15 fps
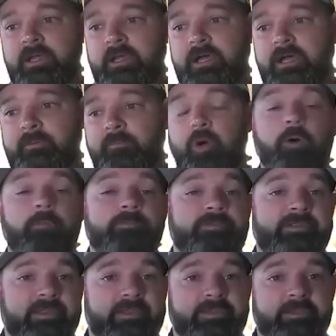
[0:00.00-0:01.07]

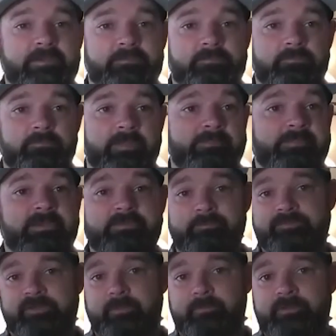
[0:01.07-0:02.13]
Hopefully, they can maybe
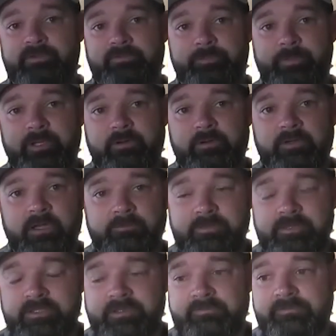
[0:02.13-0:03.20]
some of these bigger
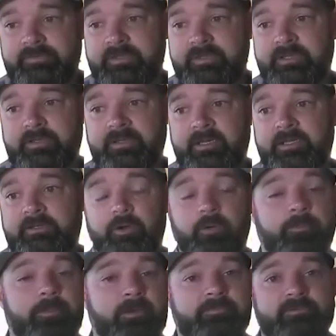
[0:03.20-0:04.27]
companies can go
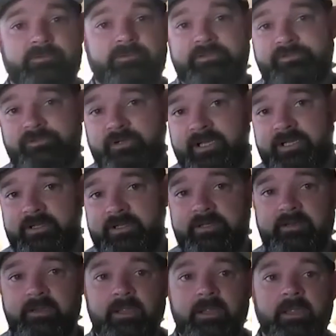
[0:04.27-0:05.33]
publicly
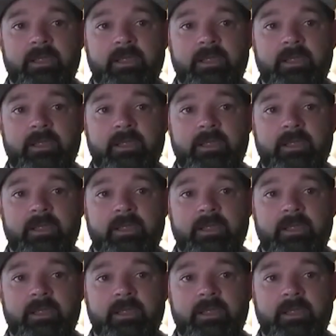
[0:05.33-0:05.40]
traded.